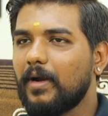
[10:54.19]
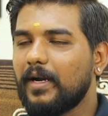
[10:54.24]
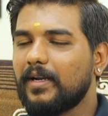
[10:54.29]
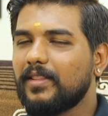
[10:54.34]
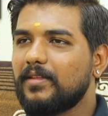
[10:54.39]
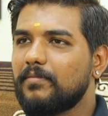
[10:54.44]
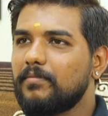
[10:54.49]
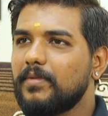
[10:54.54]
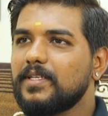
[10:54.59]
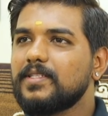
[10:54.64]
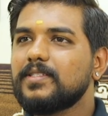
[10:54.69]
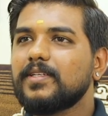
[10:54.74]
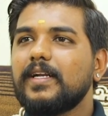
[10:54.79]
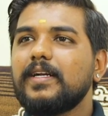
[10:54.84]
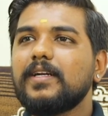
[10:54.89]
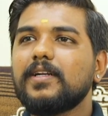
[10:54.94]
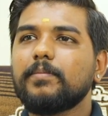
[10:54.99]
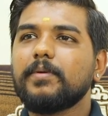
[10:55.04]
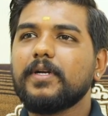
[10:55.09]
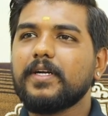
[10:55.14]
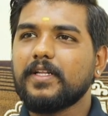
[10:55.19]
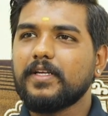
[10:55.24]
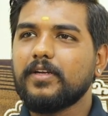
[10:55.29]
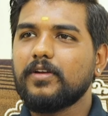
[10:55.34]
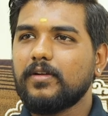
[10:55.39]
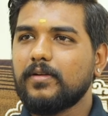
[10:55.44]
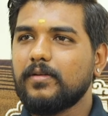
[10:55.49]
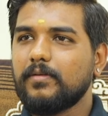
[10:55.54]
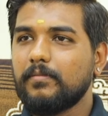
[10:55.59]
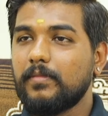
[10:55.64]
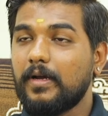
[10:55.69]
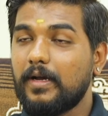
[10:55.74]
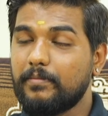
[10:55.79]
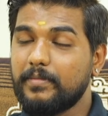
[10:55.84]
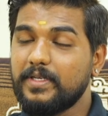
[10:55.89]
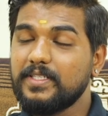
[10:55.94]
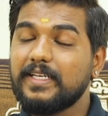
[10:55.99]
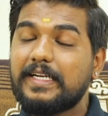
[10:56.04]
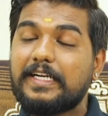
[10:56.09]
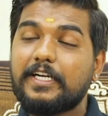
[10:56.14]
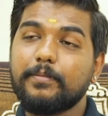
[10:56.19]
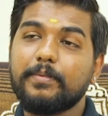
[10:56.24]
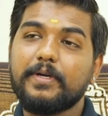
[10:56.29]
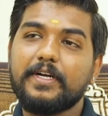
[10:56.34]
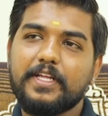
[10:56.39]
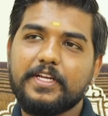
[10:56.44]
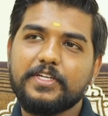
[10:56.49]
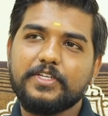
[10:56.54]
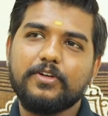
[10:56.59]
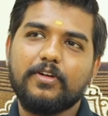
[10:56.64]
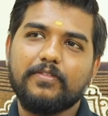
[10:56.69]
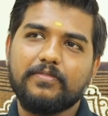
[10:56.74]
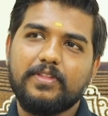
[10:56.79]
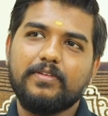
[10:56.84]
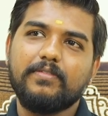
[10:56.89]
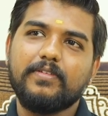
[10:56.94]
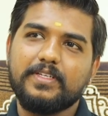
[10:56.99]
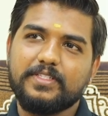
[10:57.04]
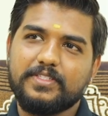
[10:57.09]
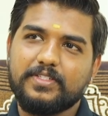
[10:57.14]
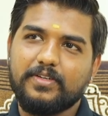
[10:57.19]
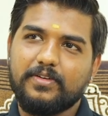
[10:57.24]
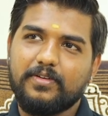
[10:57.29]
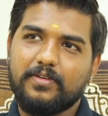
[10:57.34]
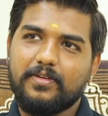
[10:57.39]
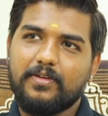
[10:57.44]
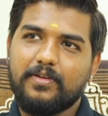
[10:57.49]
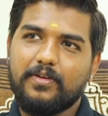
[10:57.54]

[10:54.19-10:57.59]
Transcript: but the misinterpretation of the West,